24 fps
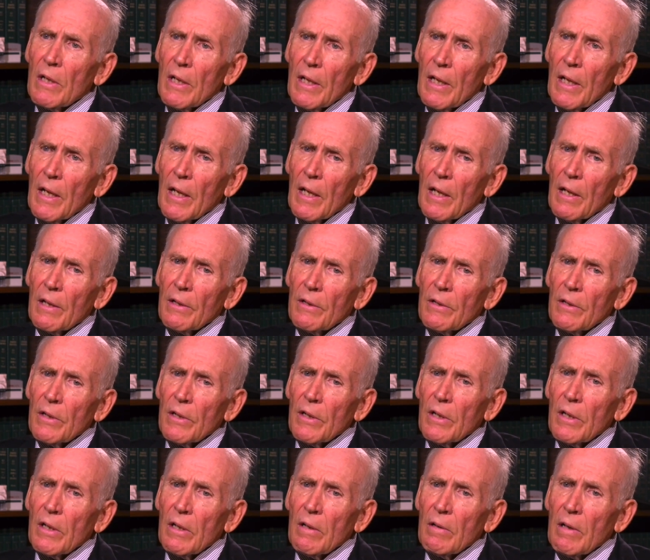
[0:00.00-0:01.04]
And
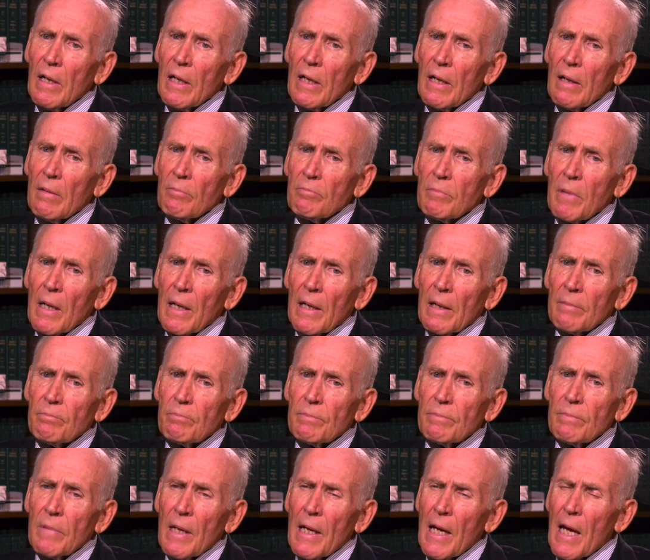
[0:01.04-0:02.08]
I
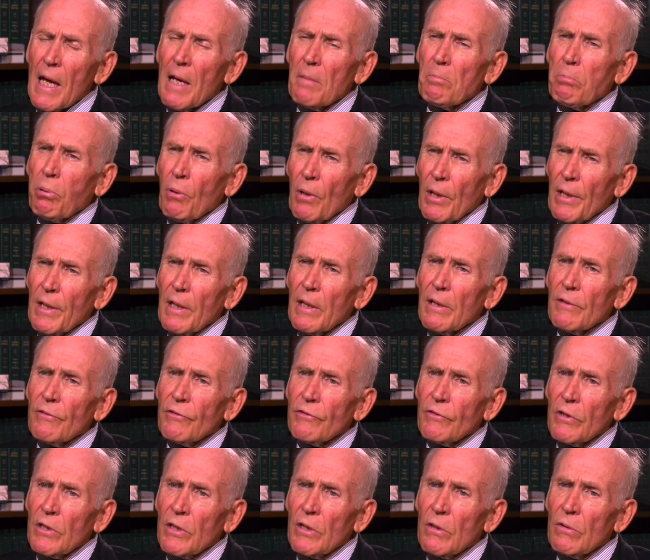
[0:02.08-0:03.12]
had plans
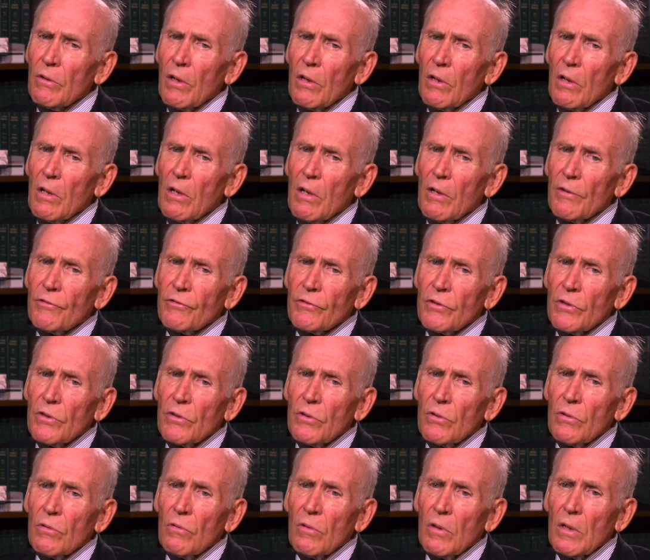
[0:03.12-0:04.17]
to go to law
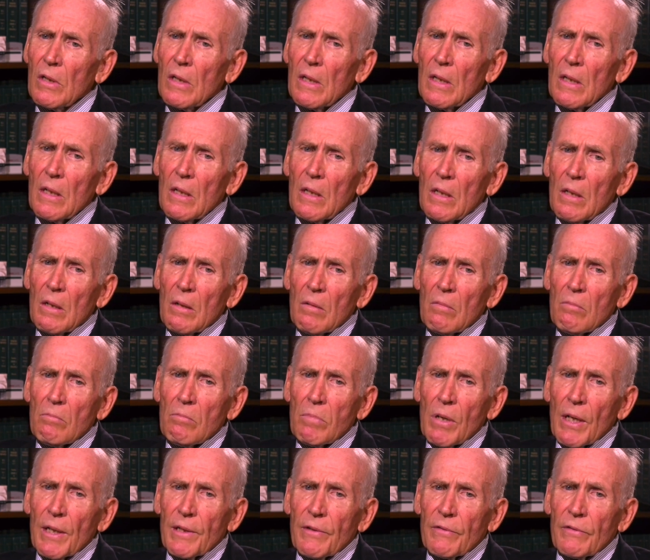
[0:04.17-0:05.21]
school,
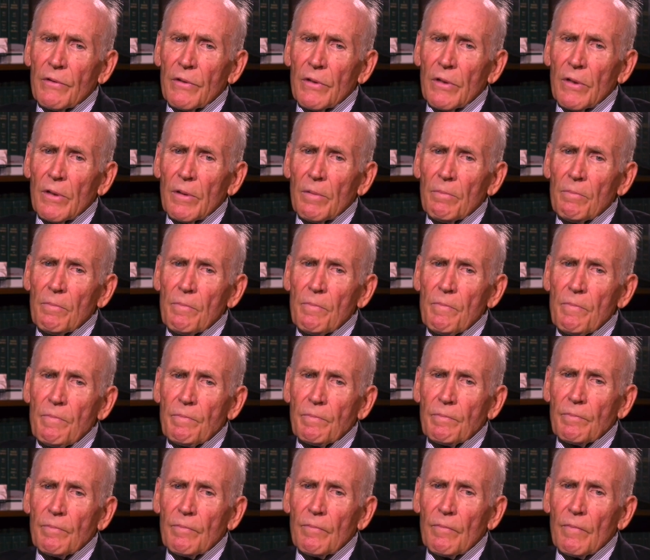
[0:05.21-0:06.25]
but
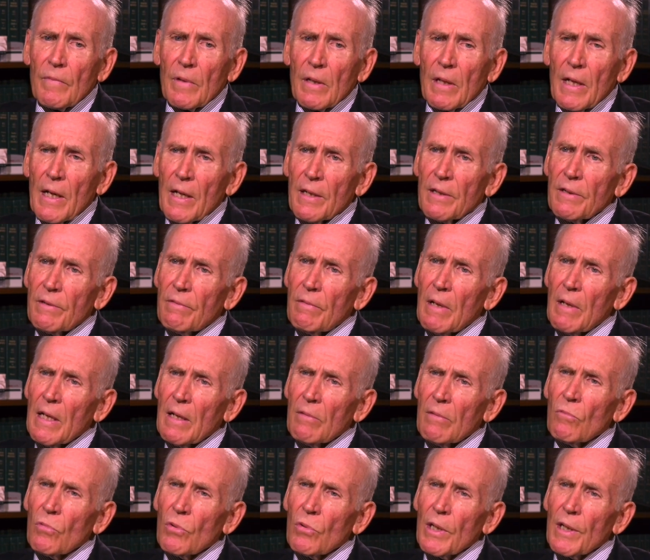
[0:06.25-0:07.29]

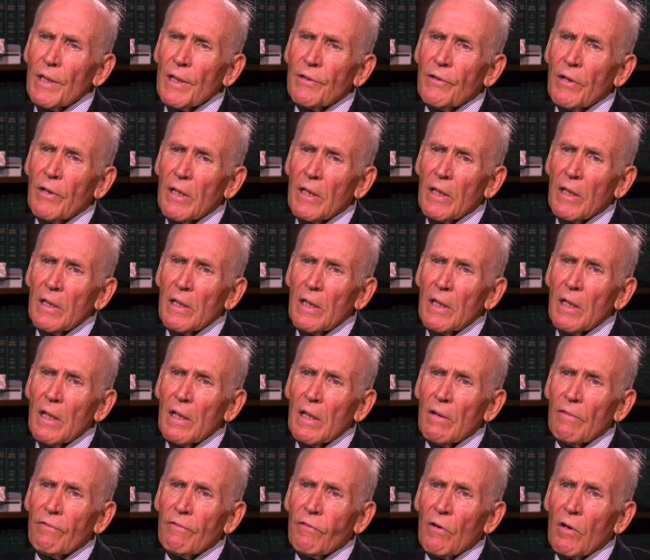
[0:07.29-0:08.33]
hadn't really taken
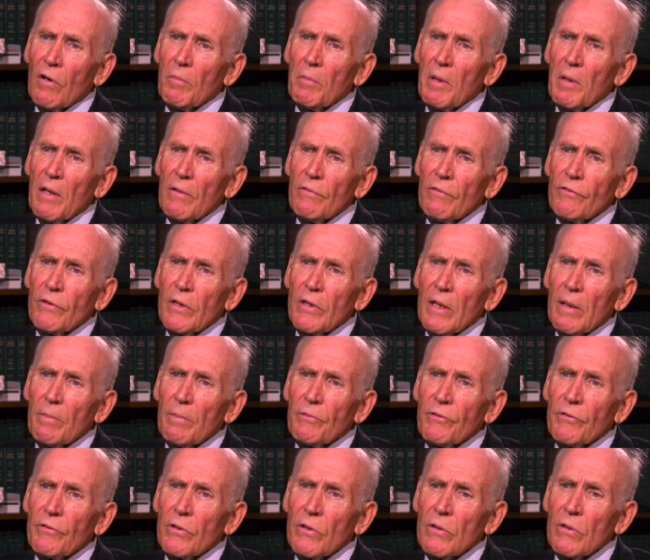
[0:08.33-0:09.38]
any affirmative
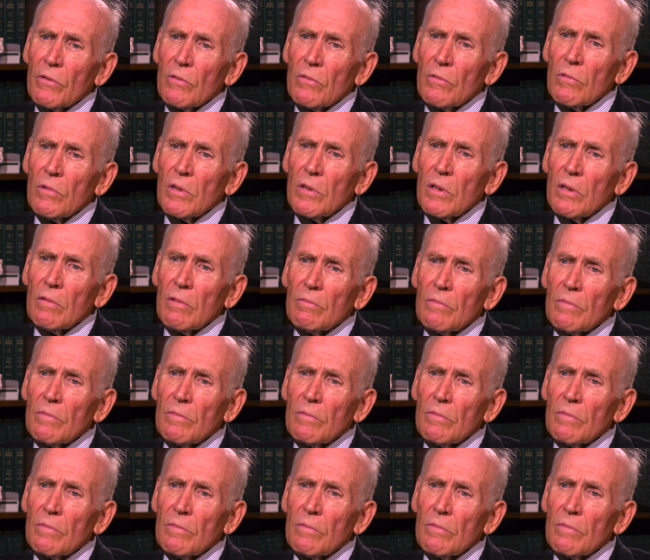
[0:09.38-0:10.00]
steps to